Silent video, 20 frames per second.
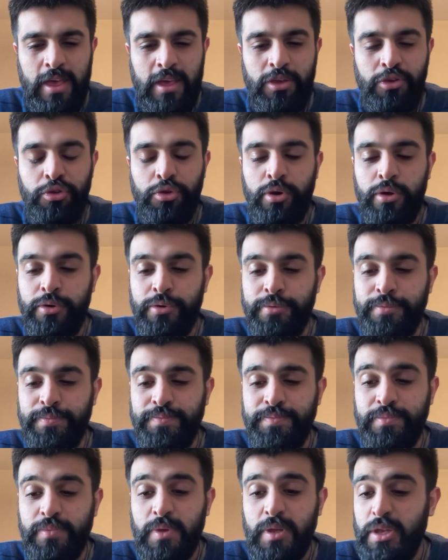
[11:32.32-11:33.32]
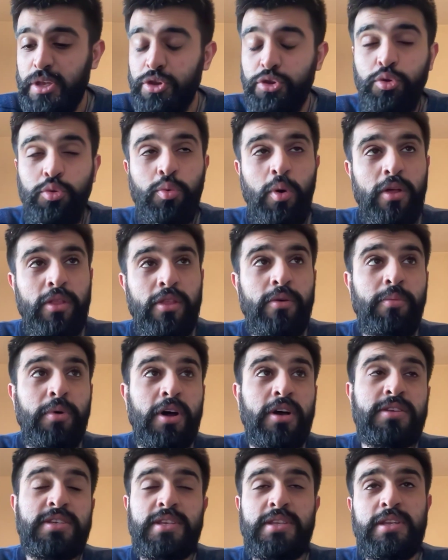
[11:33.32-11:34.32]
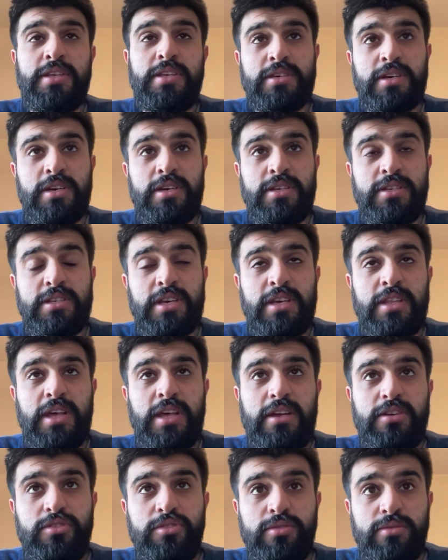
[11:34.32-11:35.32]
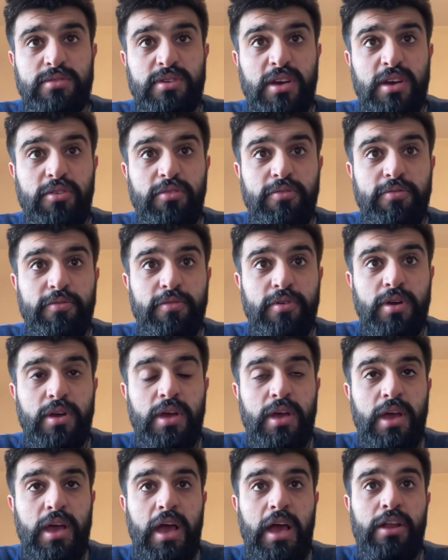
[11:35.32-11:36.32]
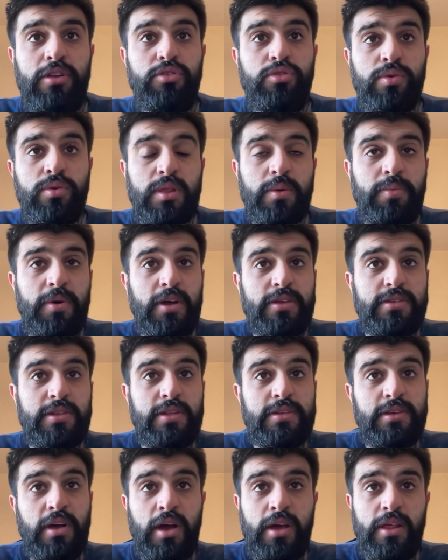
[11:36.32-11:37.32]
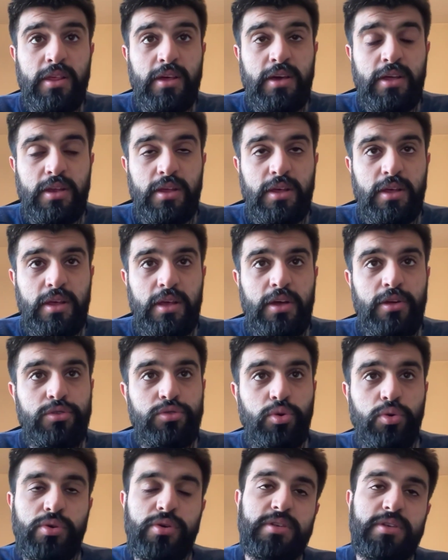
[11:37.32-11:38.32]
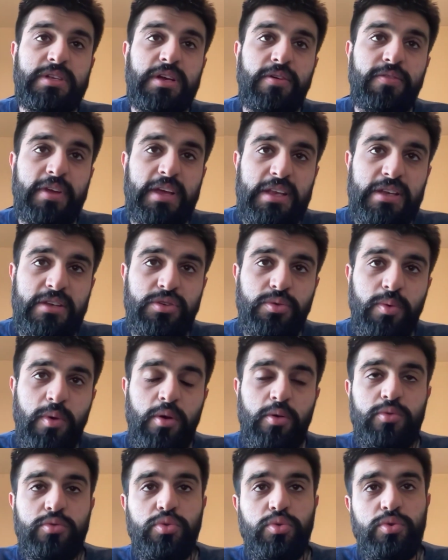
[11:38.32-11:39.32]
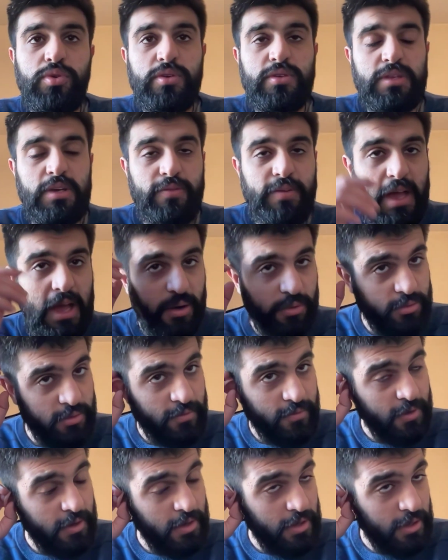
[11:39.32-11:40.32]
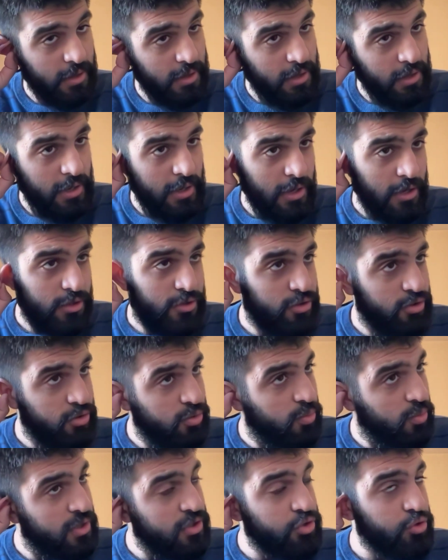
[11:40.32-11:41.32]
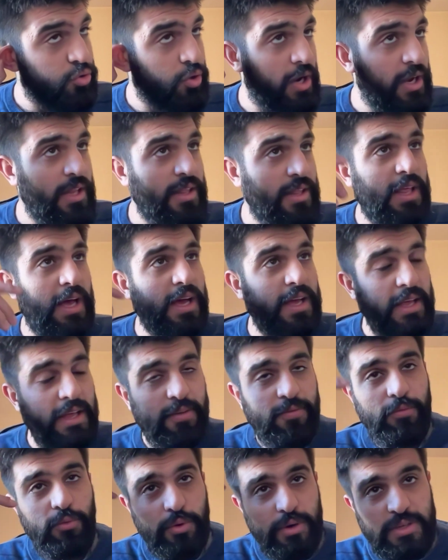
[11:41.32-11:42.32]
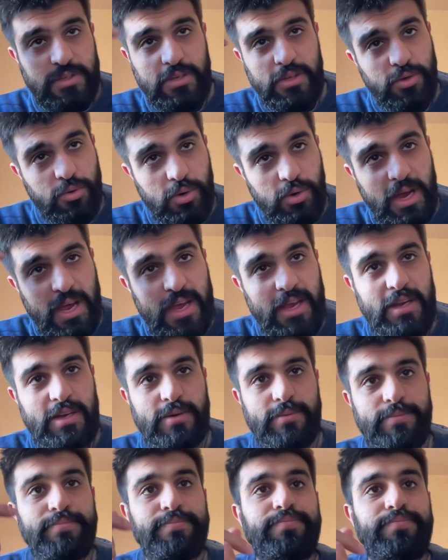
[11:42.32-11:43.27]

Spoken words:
You are the person that's going to say that to yourself. And you are the person that's either going to talk yourself into it or talk yourself out of it. So you want to train that voice in your head.